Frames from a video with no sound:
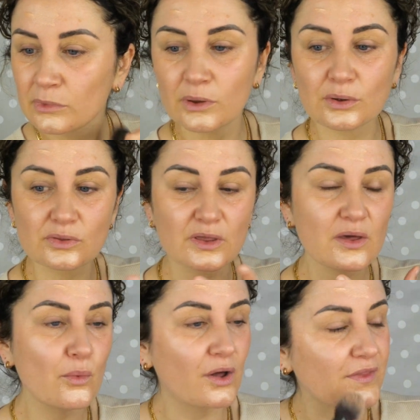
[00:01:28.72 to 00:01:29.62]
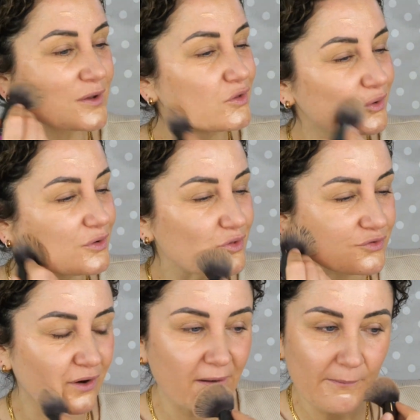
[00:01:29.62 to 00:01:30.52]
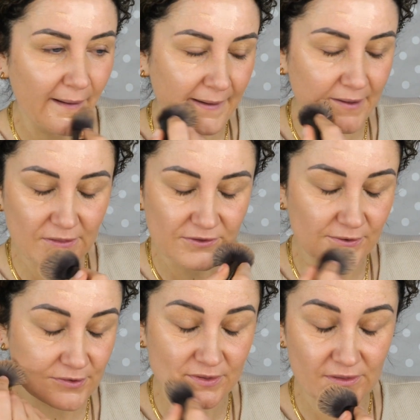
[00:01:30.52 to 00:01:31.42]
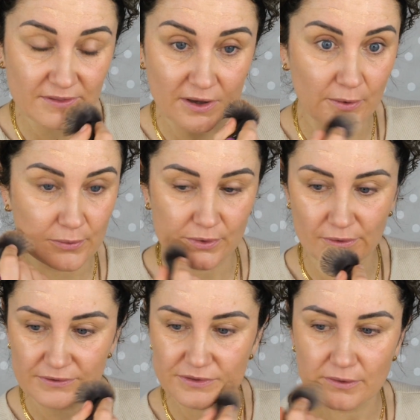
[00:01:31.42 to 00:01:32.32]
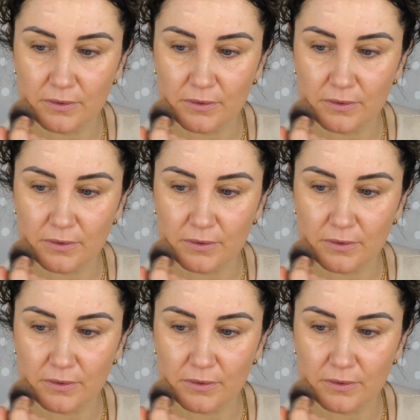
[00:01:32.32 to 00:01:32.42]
You can see what that does straight away. It's just so good.